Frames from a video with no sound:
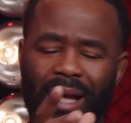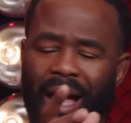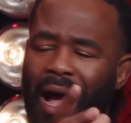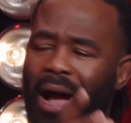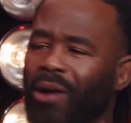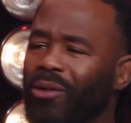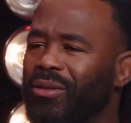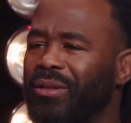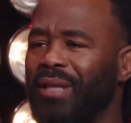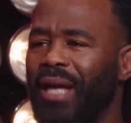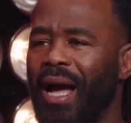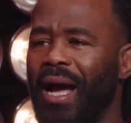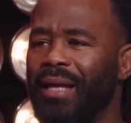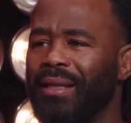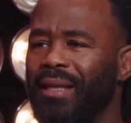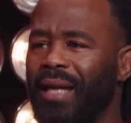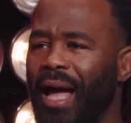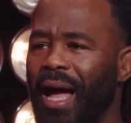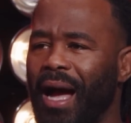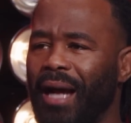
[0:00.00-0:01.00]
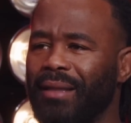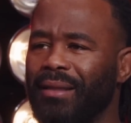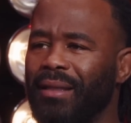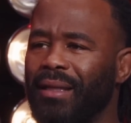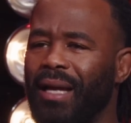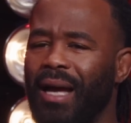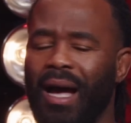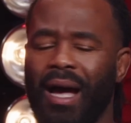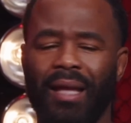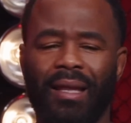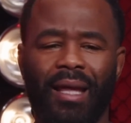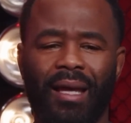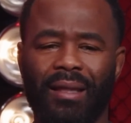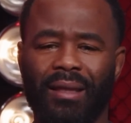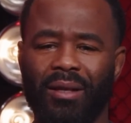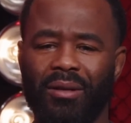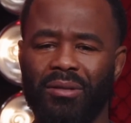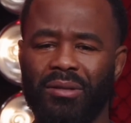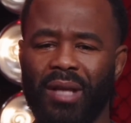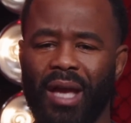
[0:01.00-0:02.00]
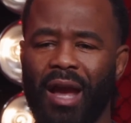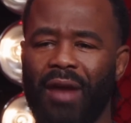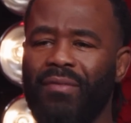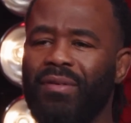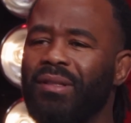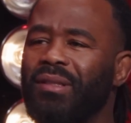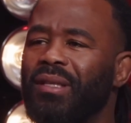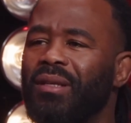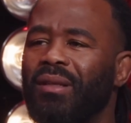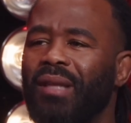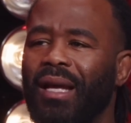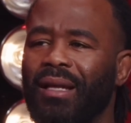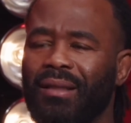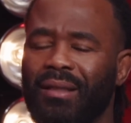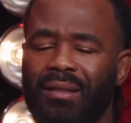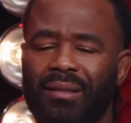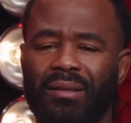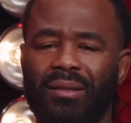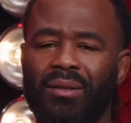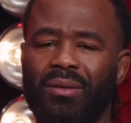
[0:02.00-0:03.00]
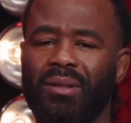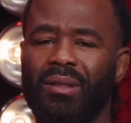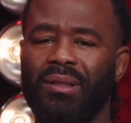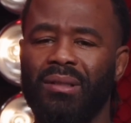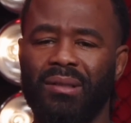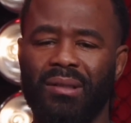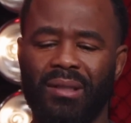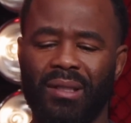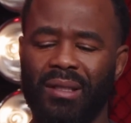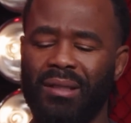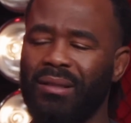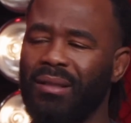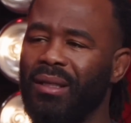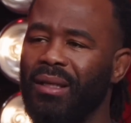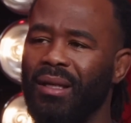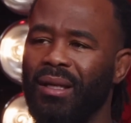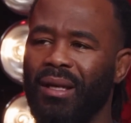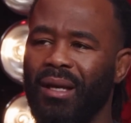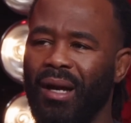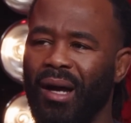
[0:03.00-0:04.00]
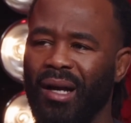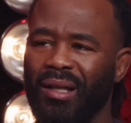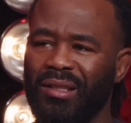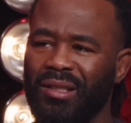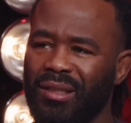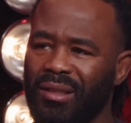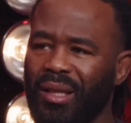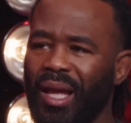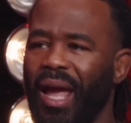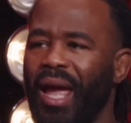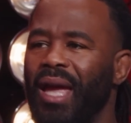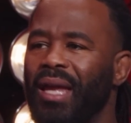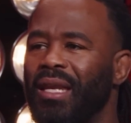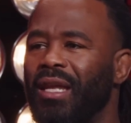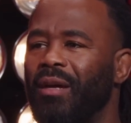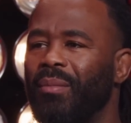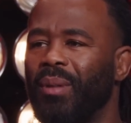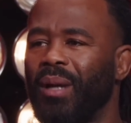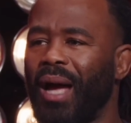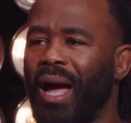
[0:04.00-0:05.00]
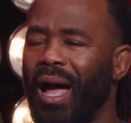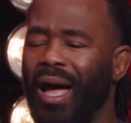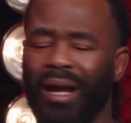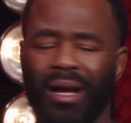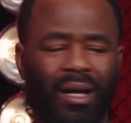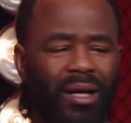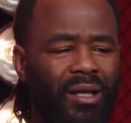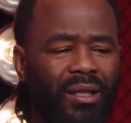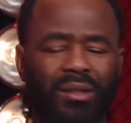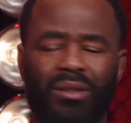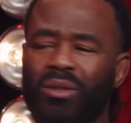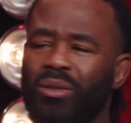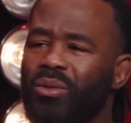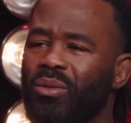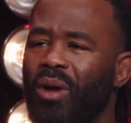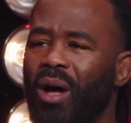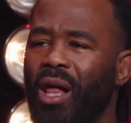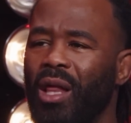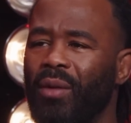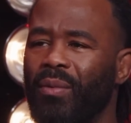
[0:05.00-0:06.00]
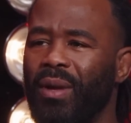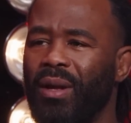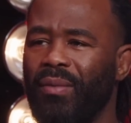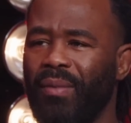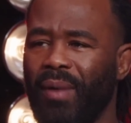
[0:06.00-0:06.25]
outside the octagon. Like there's every Like this dude is just a stand up guy, a good dude all the way